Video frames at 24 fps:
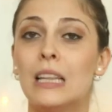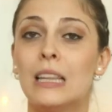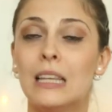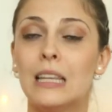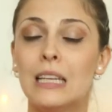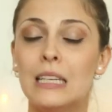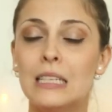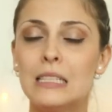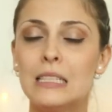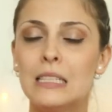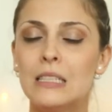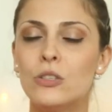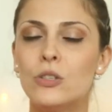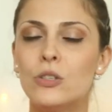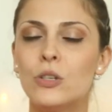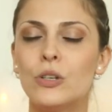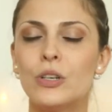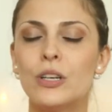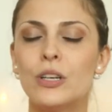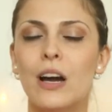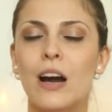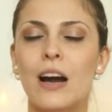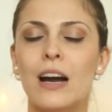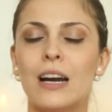Listen to
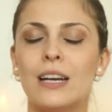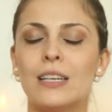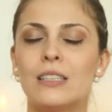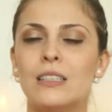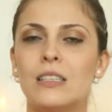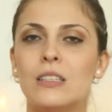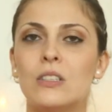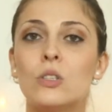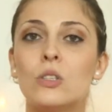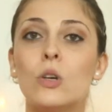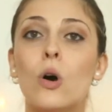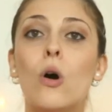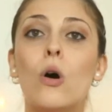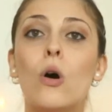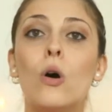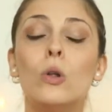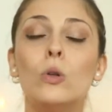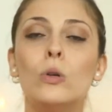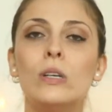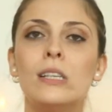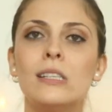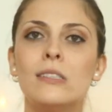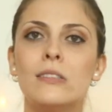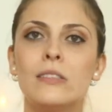your heart, it's
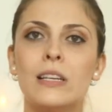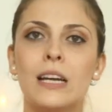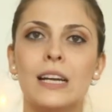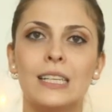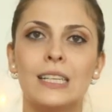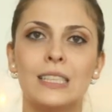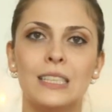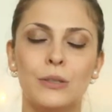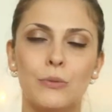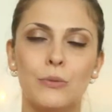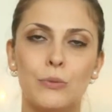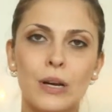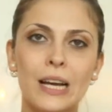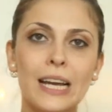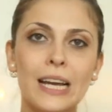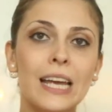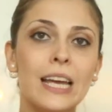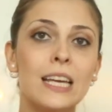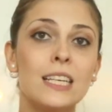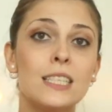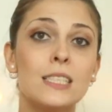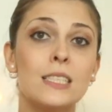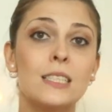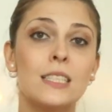always there. The
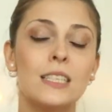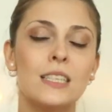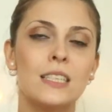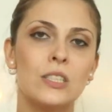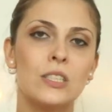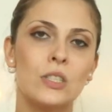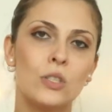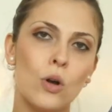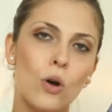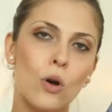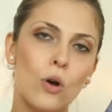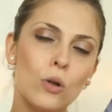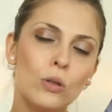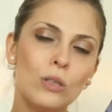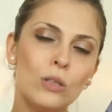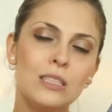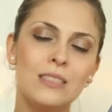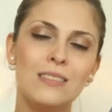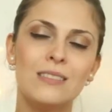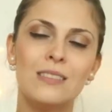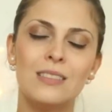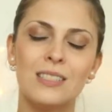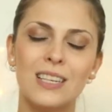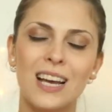right answer is
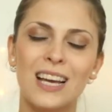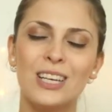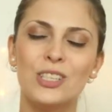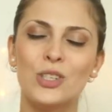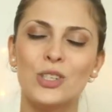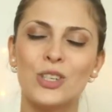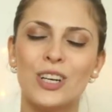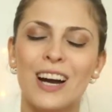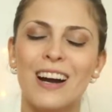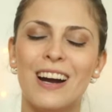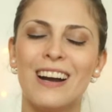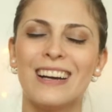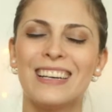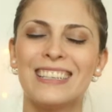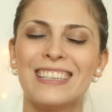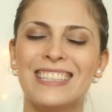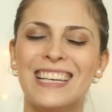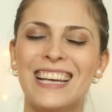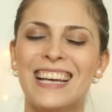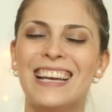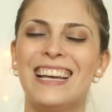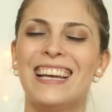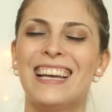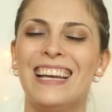always inside your heart,
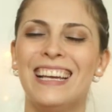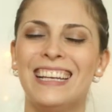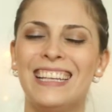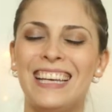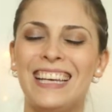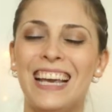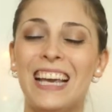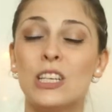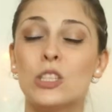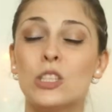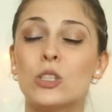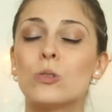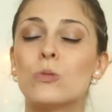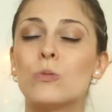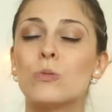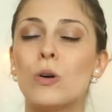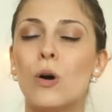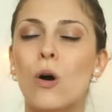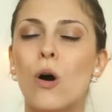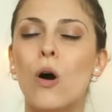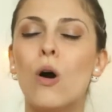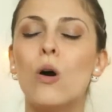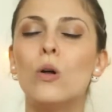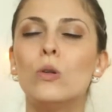and the angels
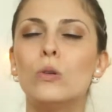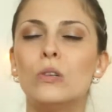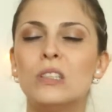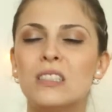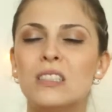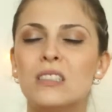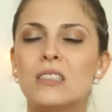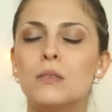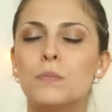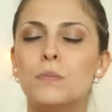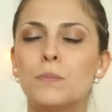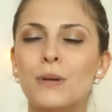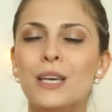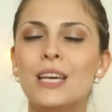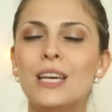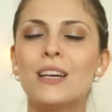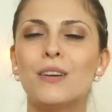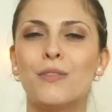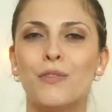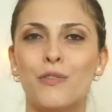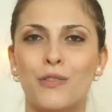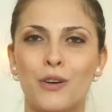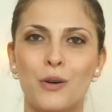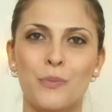will always
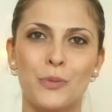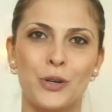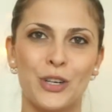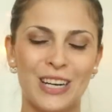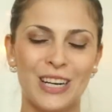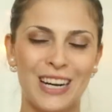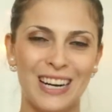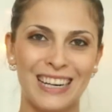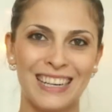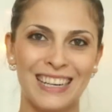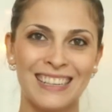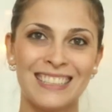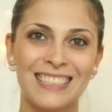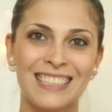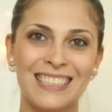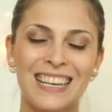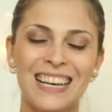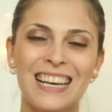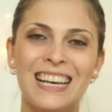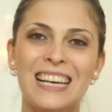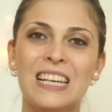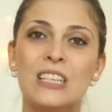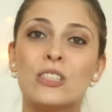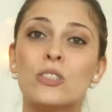speak from your heart.
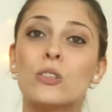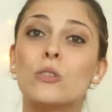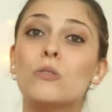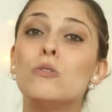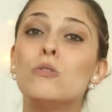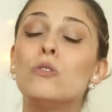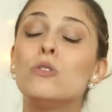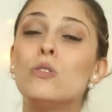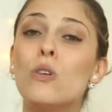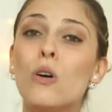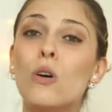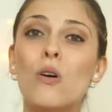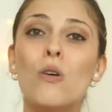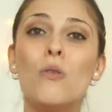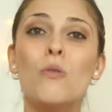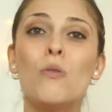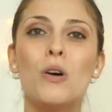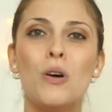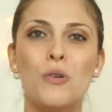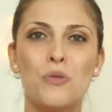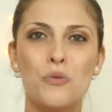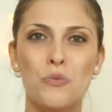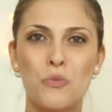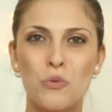So
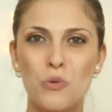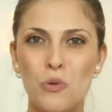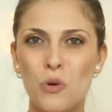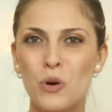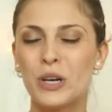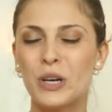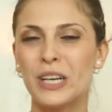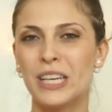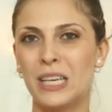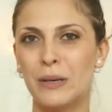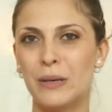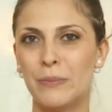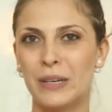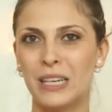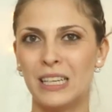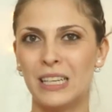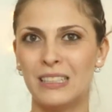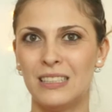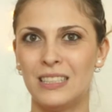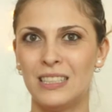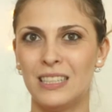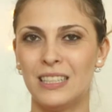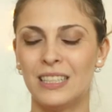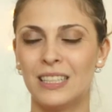don't worry,
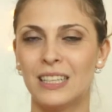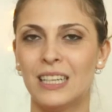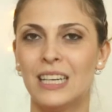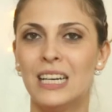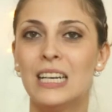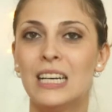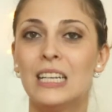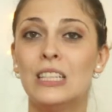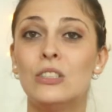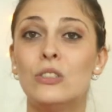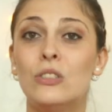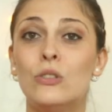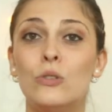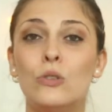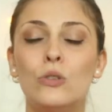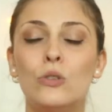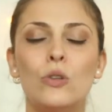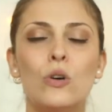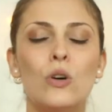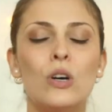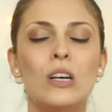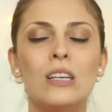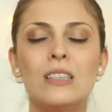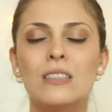my dear. Do
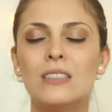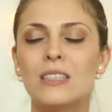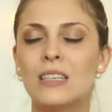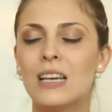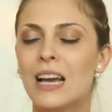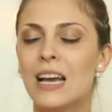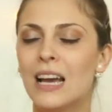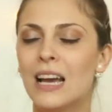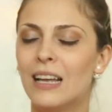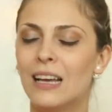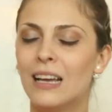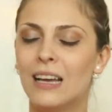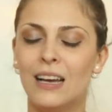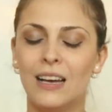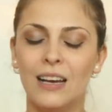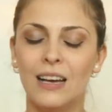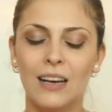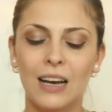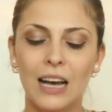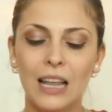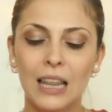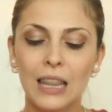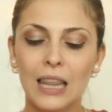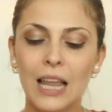not
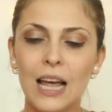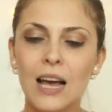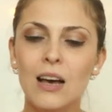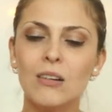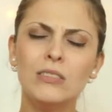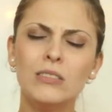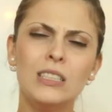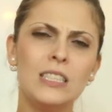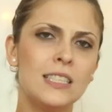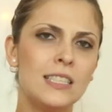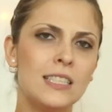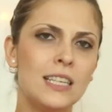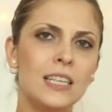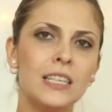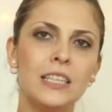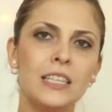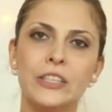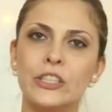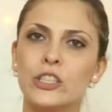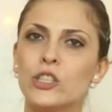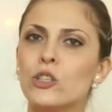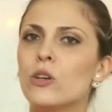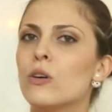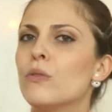uh, allow this
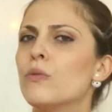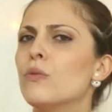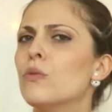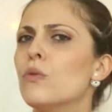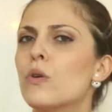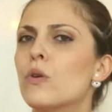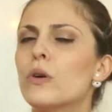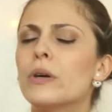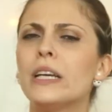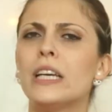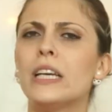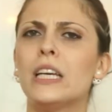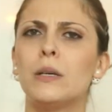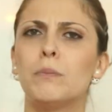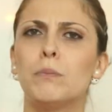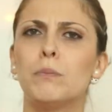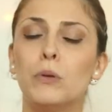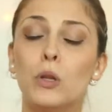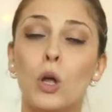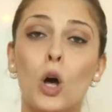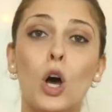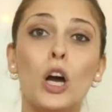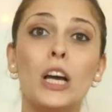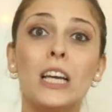energy of worrying
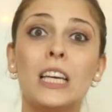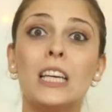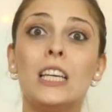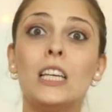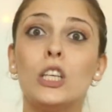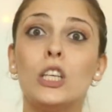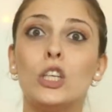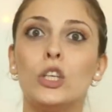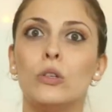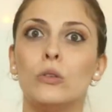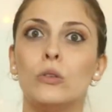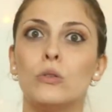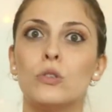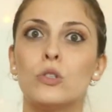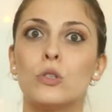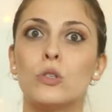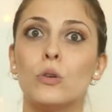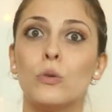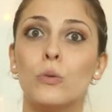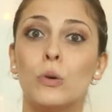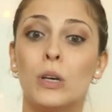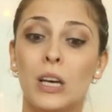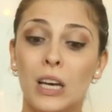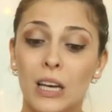blocking you,
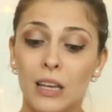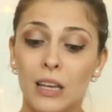so